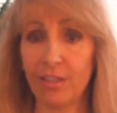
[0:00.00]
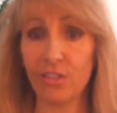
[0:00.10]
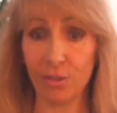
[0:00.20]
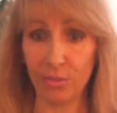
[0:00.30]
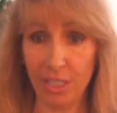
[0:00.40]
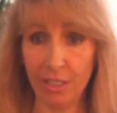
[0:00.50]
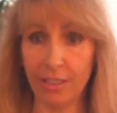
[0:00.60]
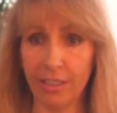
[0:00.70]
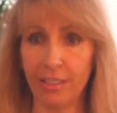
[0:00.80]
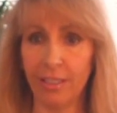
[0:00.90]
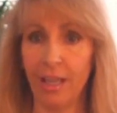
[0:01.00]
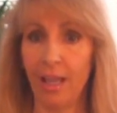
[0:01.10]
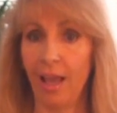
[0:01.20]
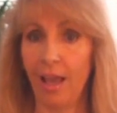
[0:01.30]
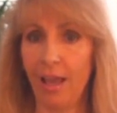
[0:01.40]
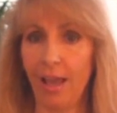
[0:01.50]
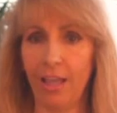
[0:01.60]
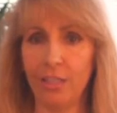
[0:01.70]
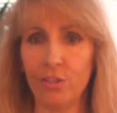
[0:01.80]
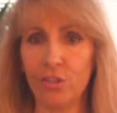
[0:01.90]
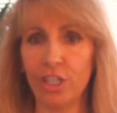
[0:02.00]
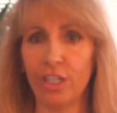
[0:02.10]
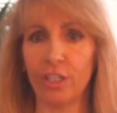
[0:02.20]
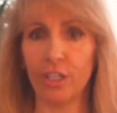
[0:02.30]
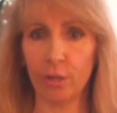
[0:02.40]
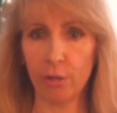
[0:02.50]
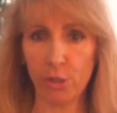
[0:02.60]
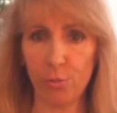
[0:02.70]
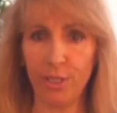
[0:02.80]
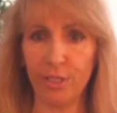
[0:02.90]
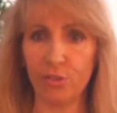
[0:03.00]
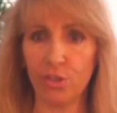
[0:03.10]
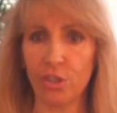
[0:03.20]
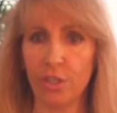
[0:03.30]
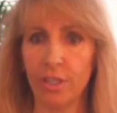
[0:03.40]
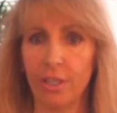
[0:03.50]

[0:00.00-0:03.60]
some healing and encouragement